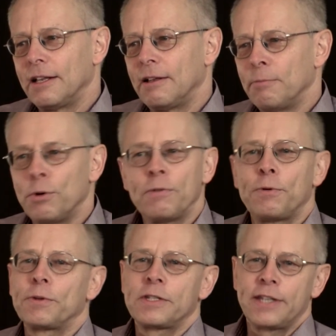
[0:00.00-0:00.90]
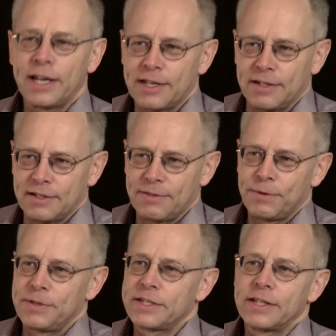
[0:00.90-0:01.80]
more for the second, for this